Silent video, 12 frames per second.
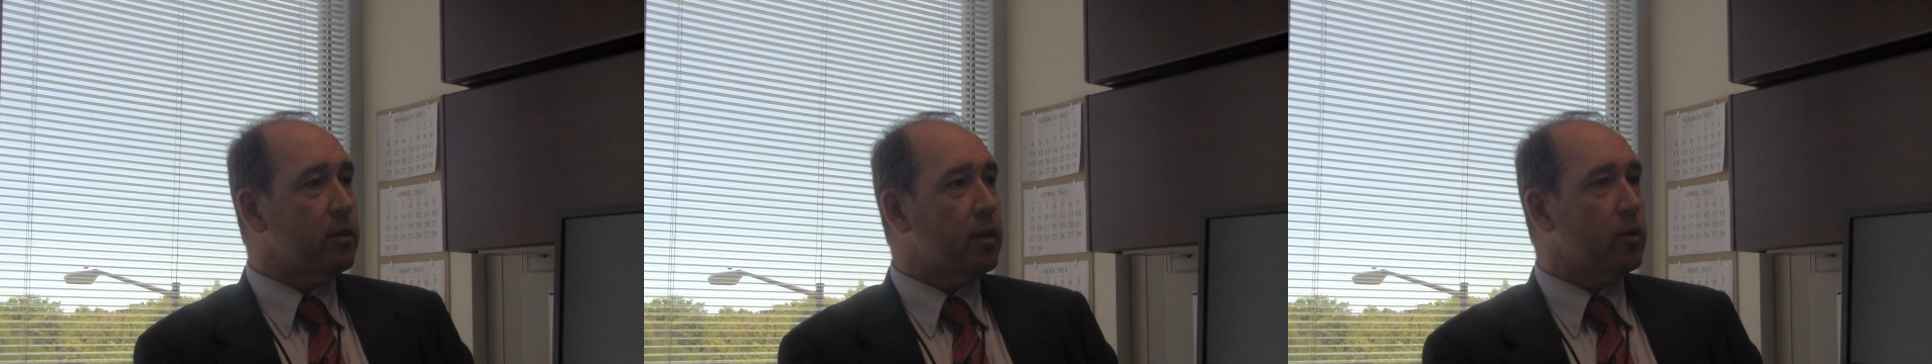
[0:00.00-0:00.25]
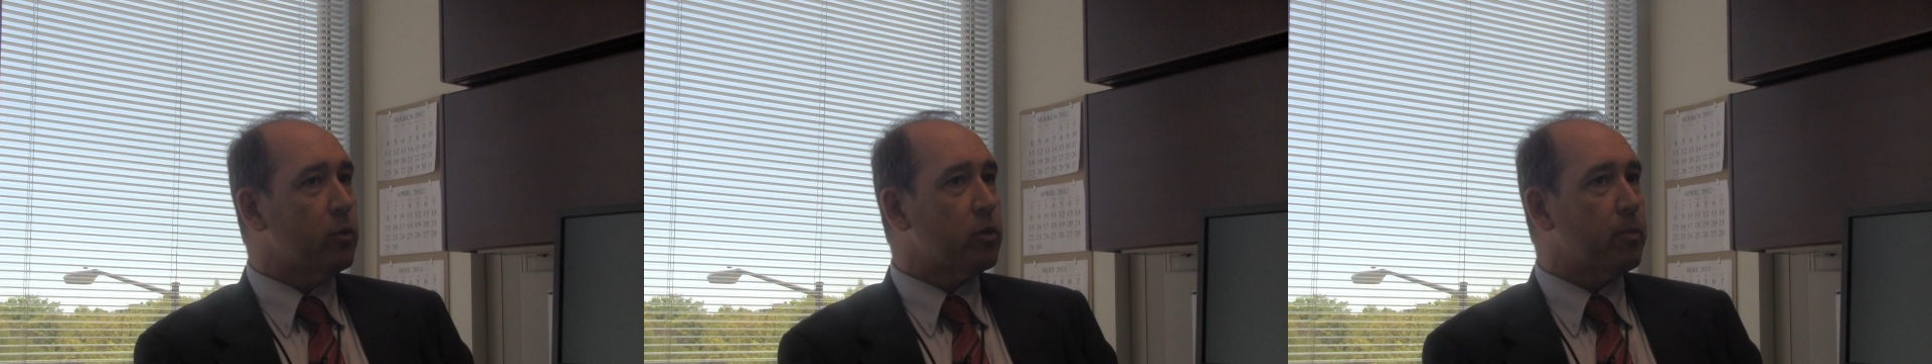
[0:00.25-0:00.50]
It
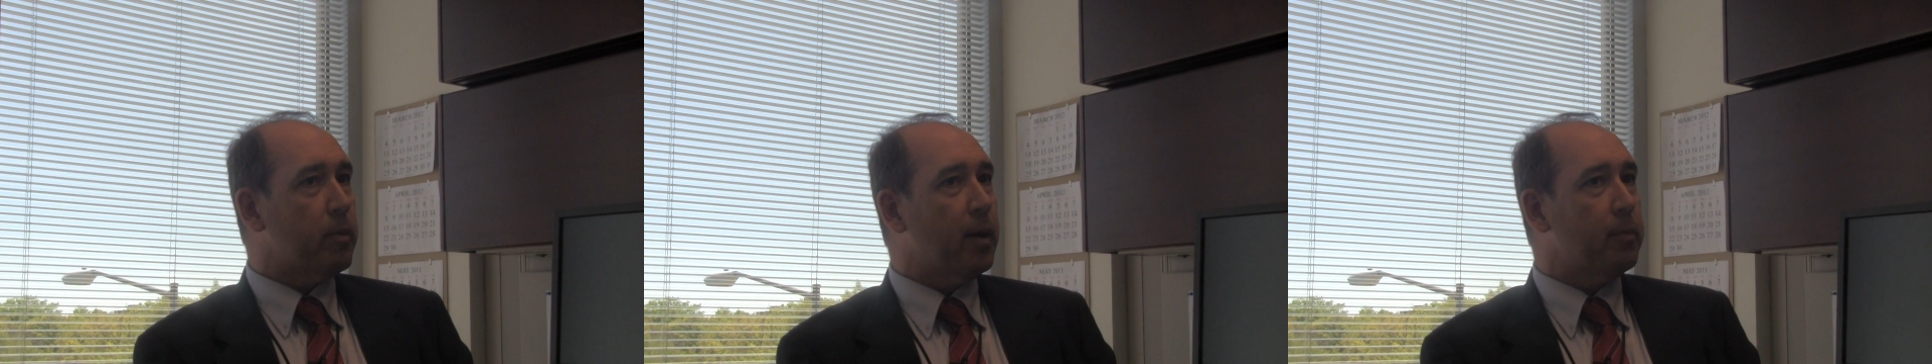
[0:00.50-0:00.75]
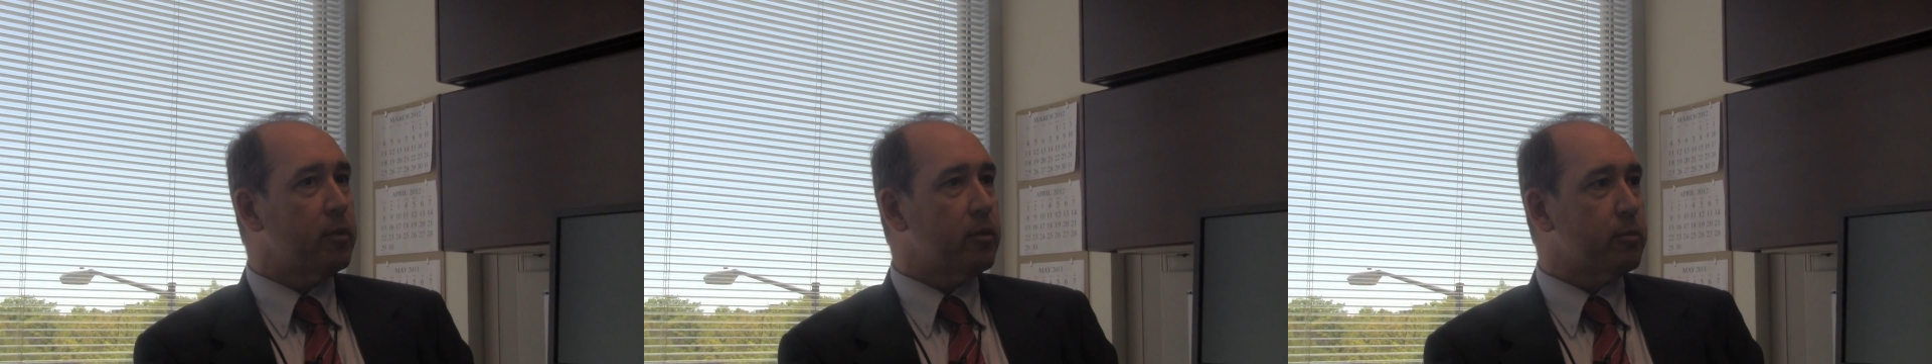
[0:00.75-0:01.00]
was a
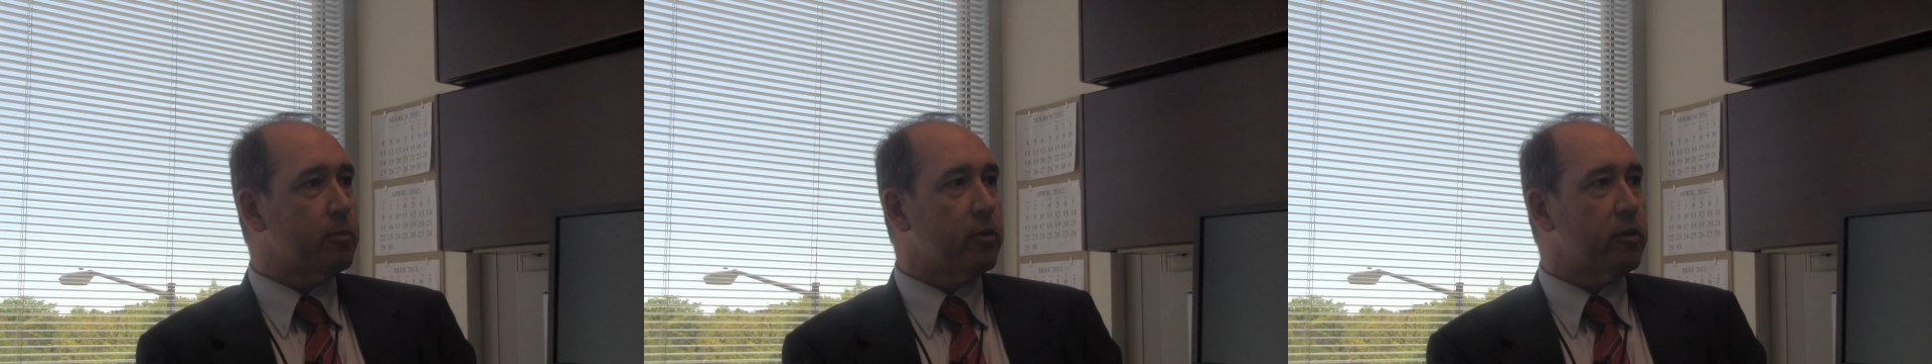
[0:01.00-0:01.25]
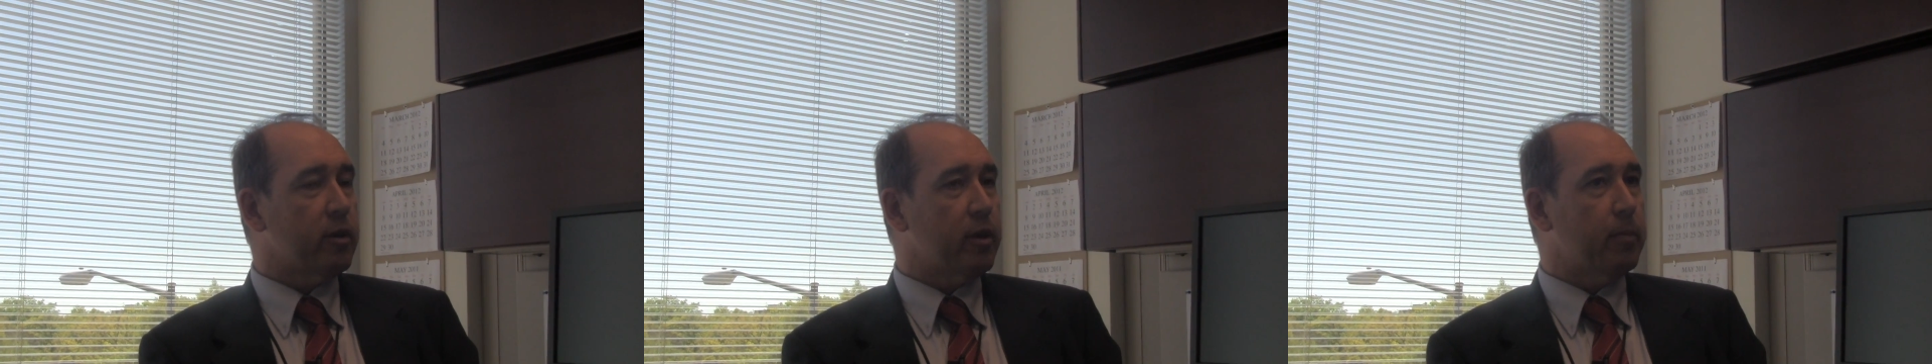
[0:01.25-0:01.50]
popular
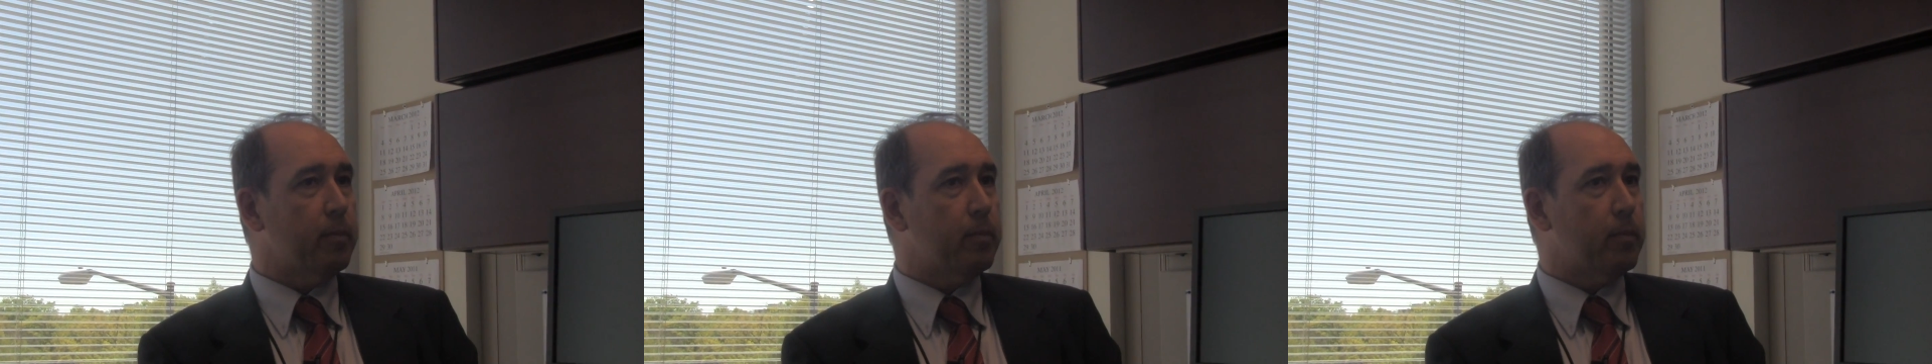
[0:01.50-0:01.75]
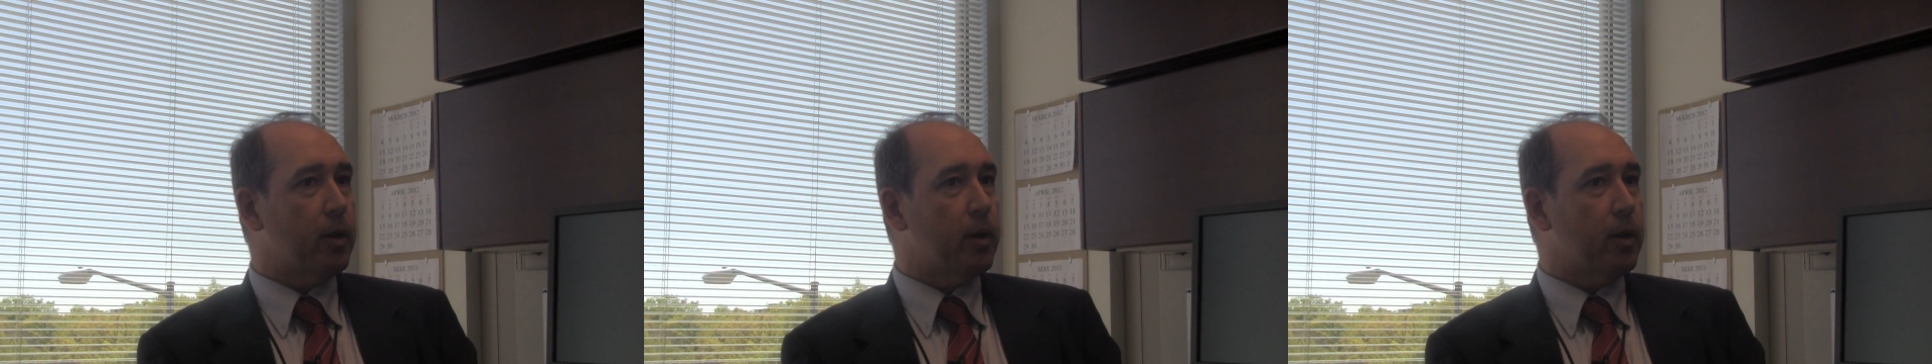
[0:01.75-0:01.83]
program.